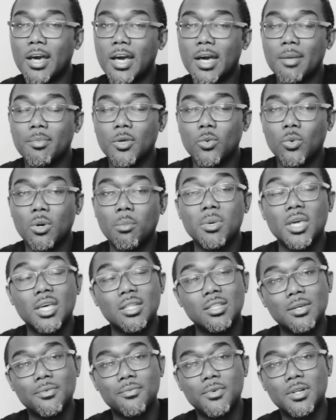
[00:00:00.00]
there will be a
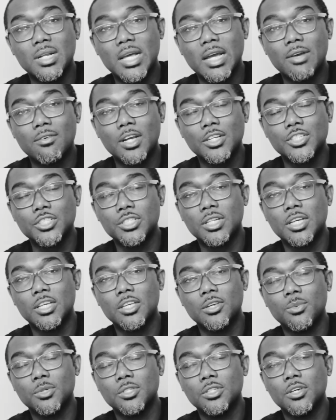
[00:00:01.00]
different direction that
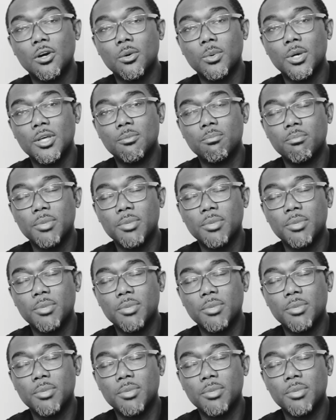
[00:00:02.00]
you would go in.